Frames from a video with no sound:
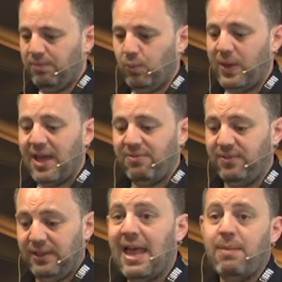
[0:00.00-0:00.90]
we have
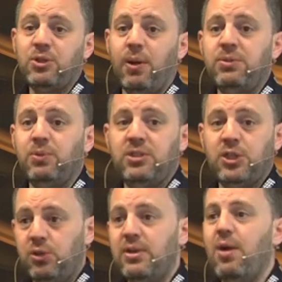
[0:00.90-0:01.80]
laptops with
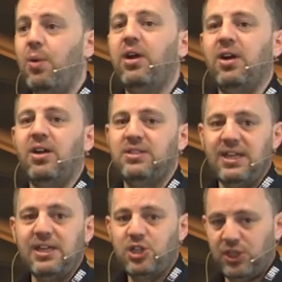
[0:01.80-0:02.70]
2 network cards
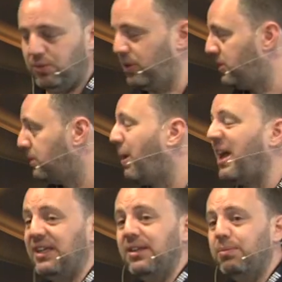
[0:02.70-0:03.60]
each, which is a
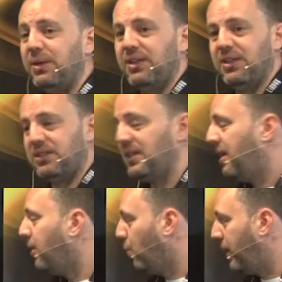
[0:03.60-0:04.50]
pain because
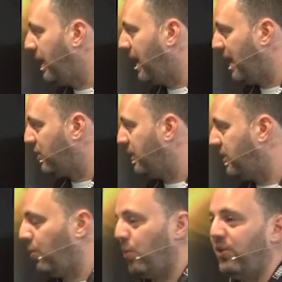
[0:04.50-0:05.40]
we actually
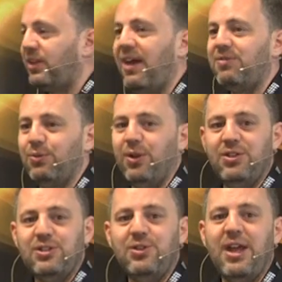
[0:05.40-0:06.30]
don't want to have to
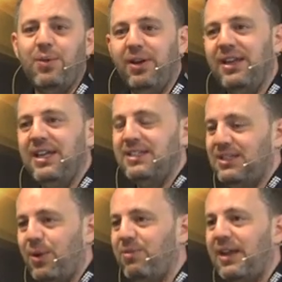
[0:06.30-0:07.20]
run 2 network leads
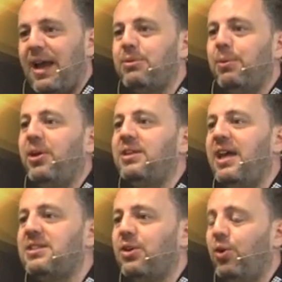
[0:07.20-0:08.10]
to every laptop on a
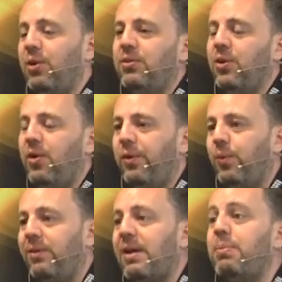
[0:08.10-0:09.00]
desk. Or if you're on
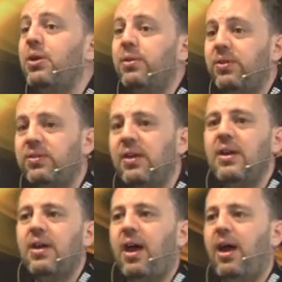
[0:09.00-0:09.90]
one of our booths,
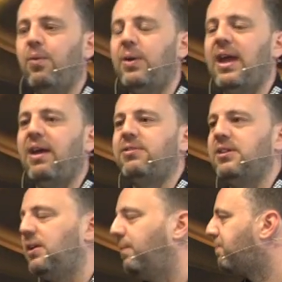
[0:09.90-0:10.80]
we have
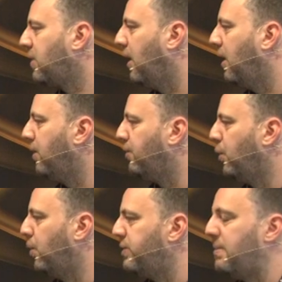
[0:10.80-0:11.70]
to
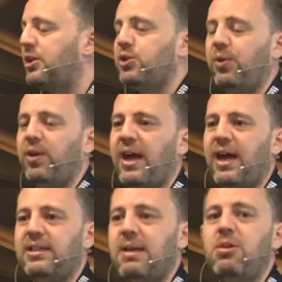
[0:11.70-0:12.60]
always make sure that
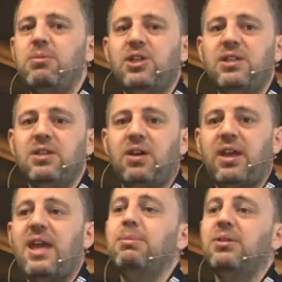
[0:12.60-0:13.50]
our demo machines are
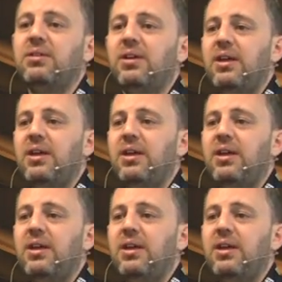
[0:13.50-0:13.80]
cabled.